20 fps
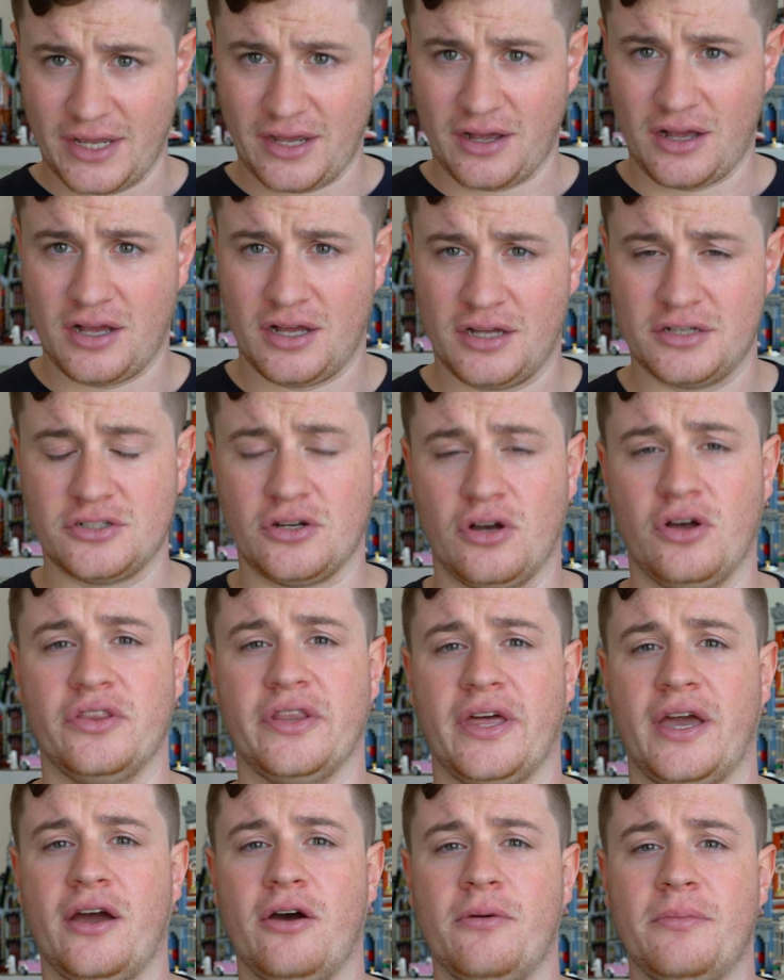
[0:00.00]
hard on
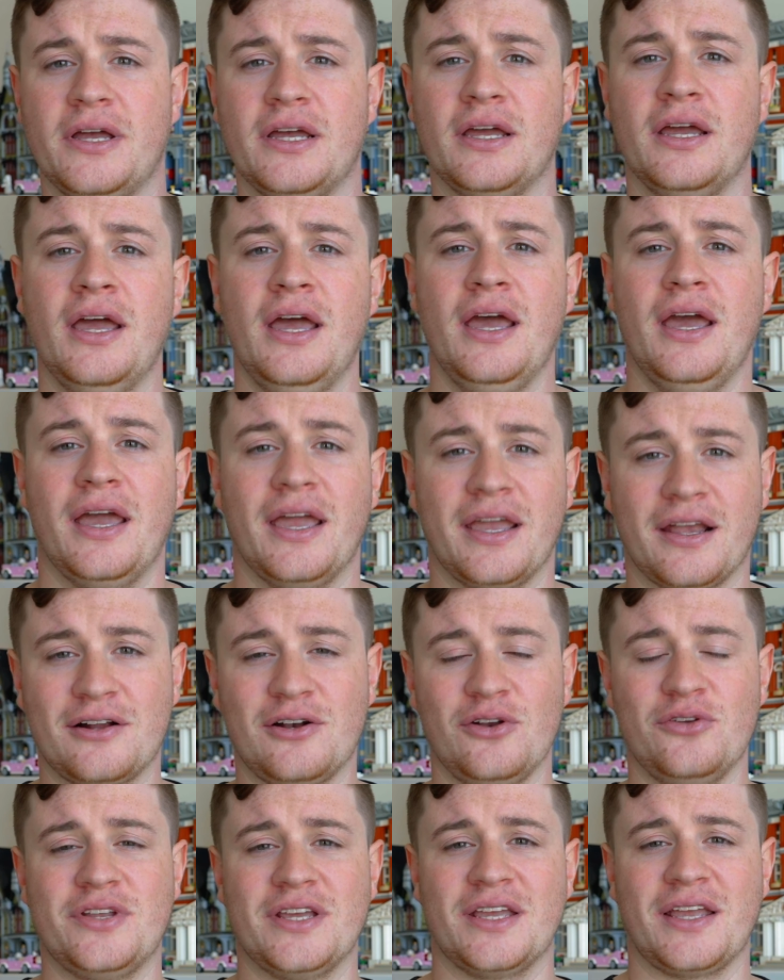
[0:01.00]
the helmet,
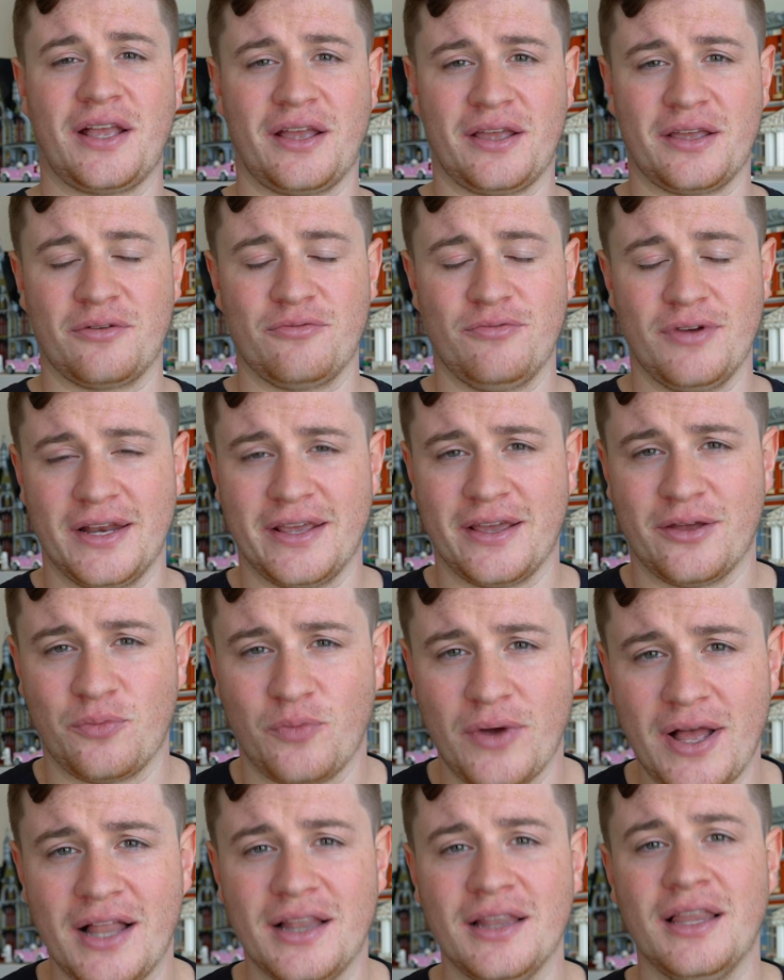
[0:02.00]
including getting really
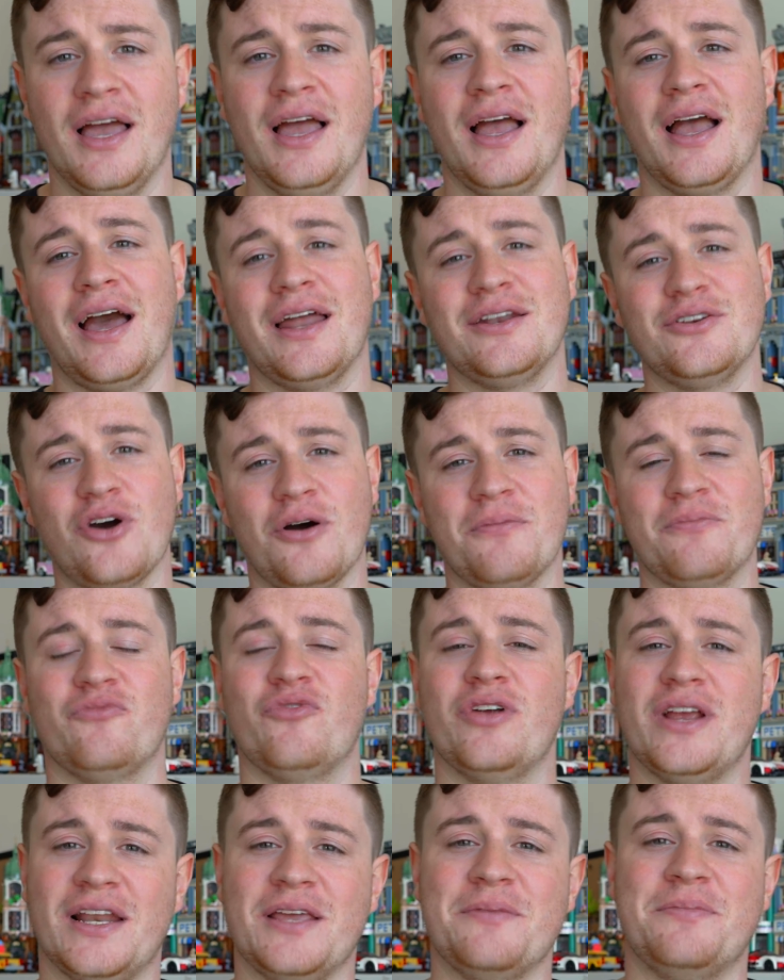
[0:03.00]
unwell and not
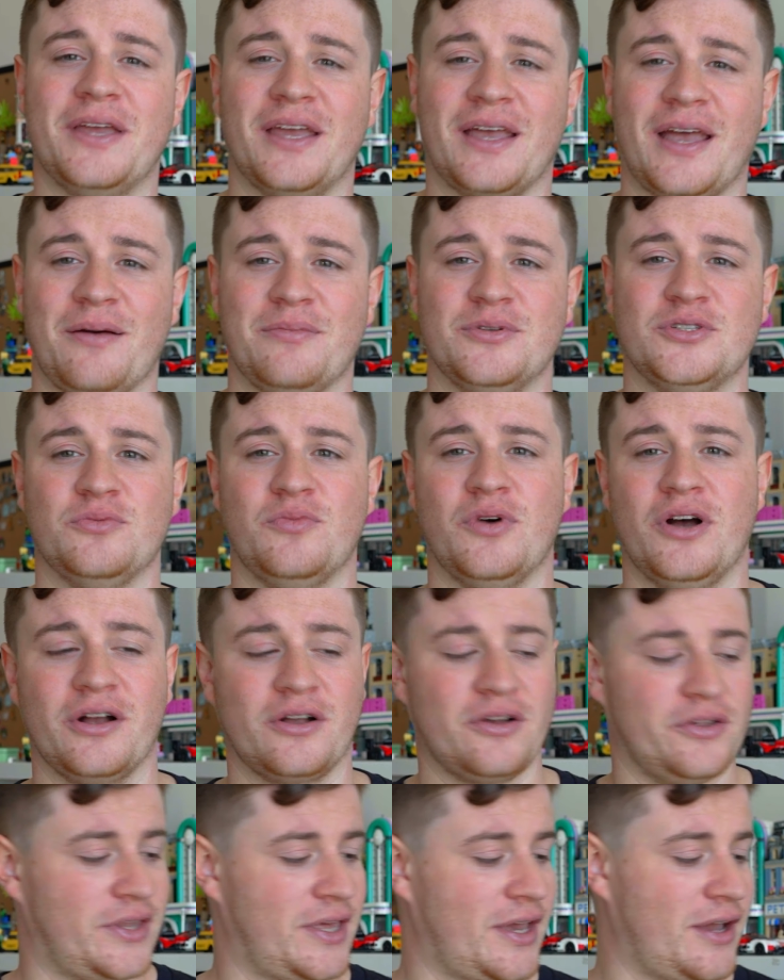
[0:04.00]
really being able to
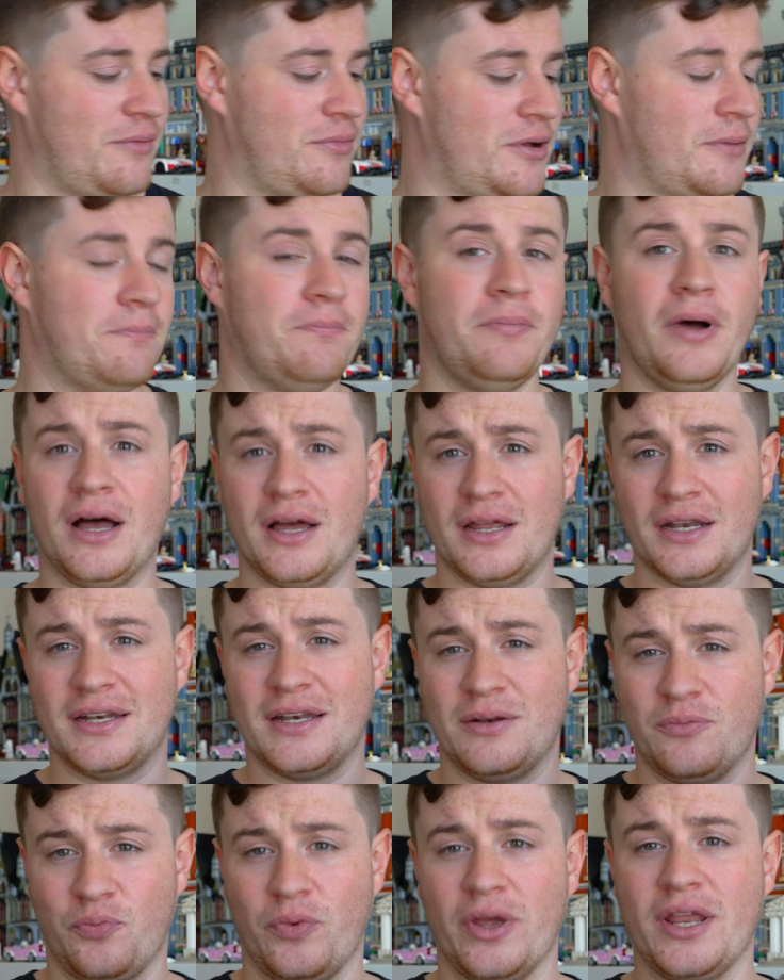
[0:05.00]
work on the helmet. But
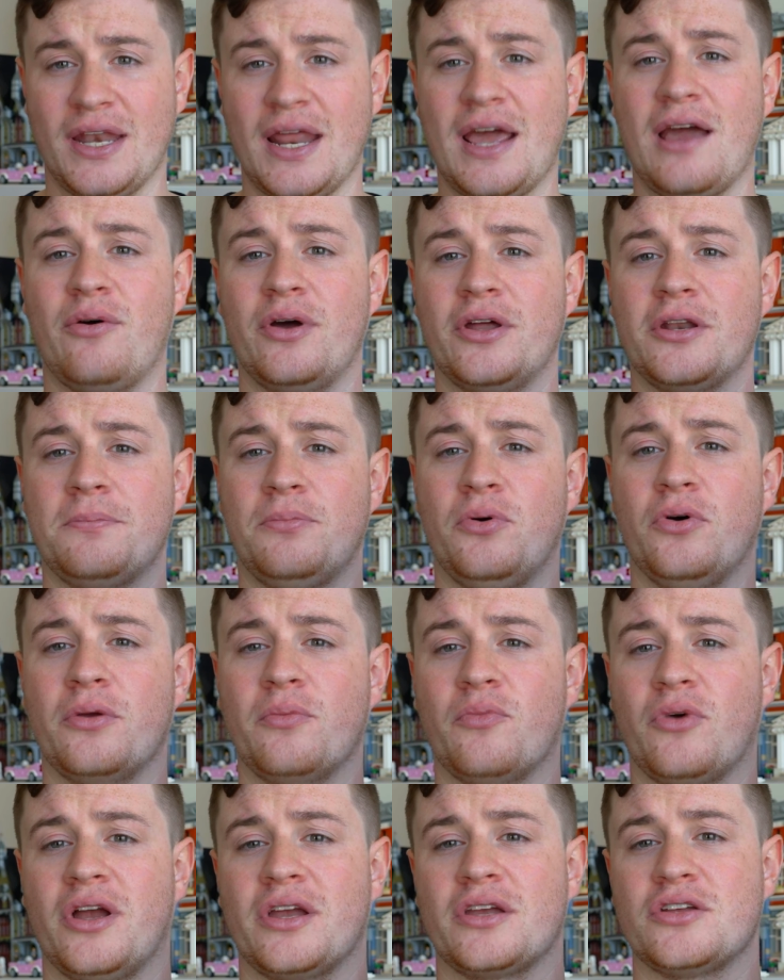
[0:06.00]
we're now at a
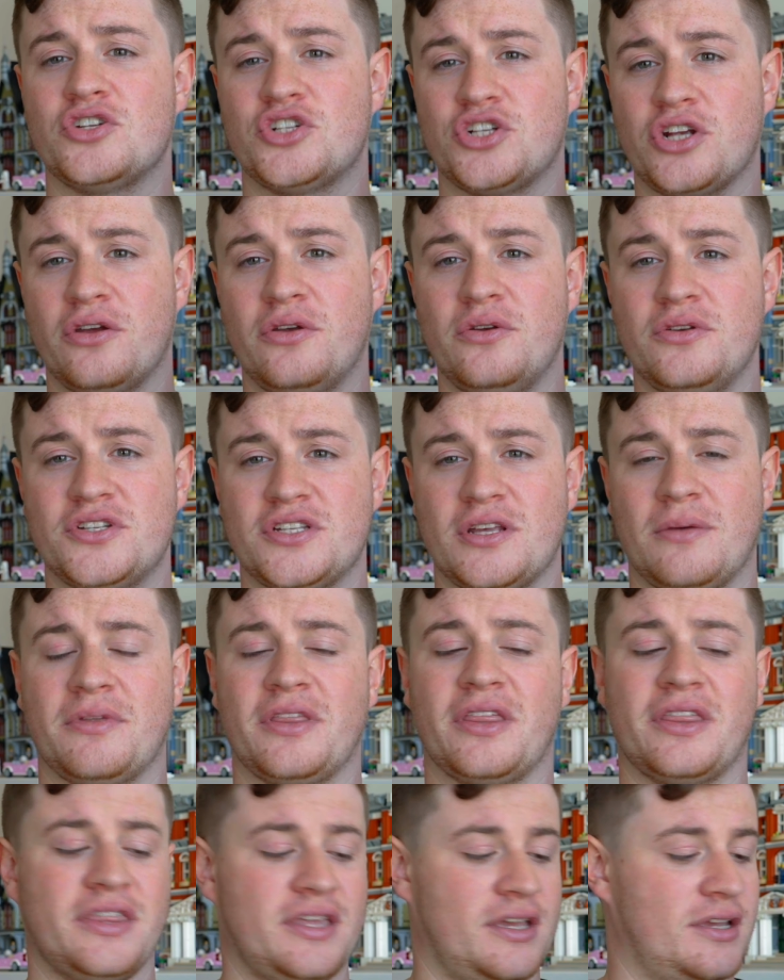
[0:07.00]
point where I can show you some of
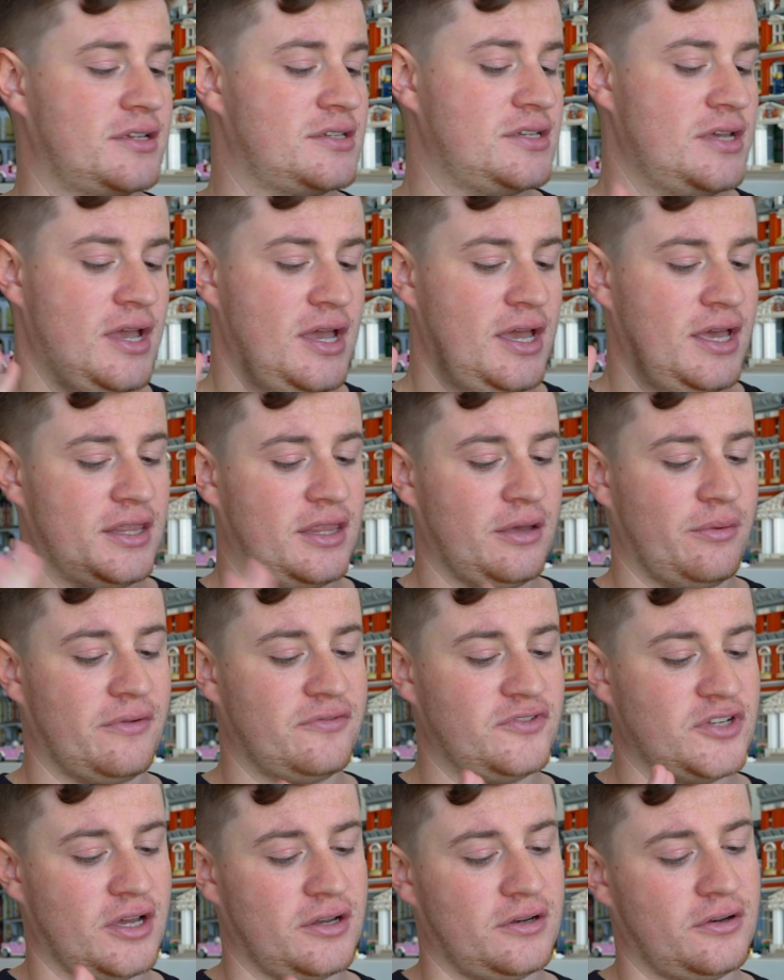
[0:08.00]
the things that
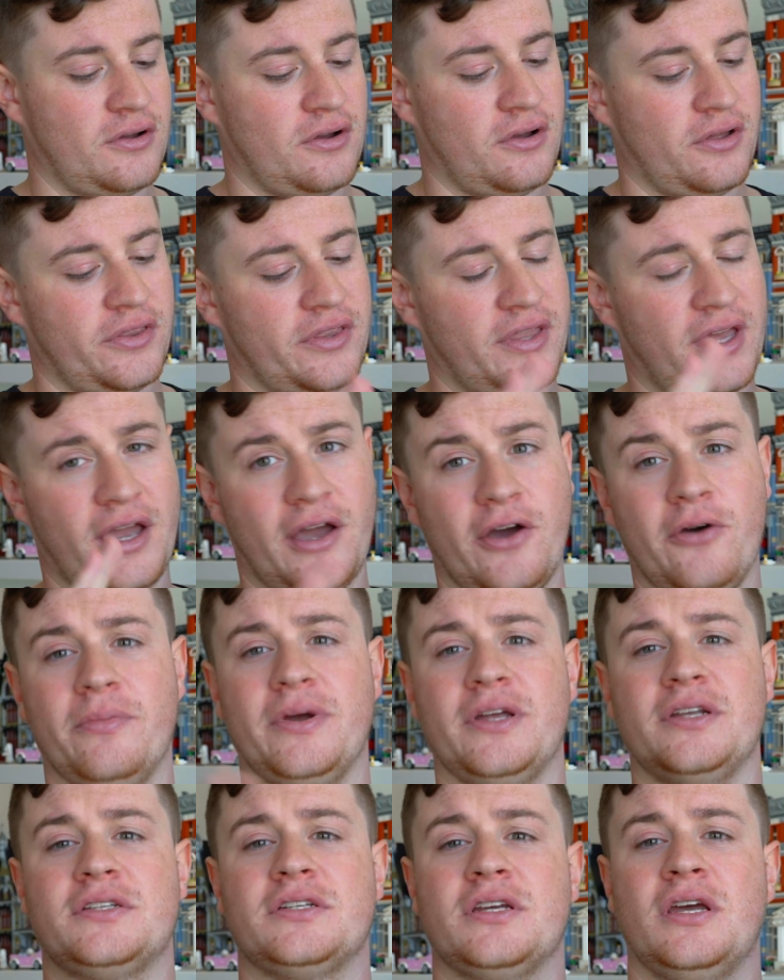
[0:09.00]
we've done on the
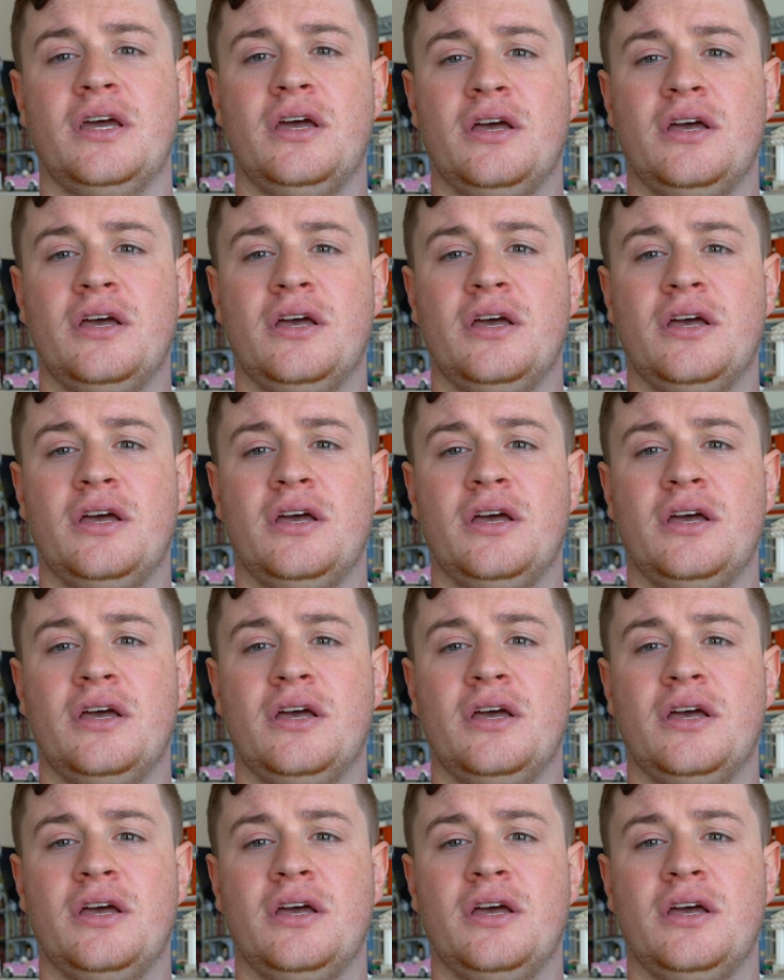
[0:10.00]
helmet.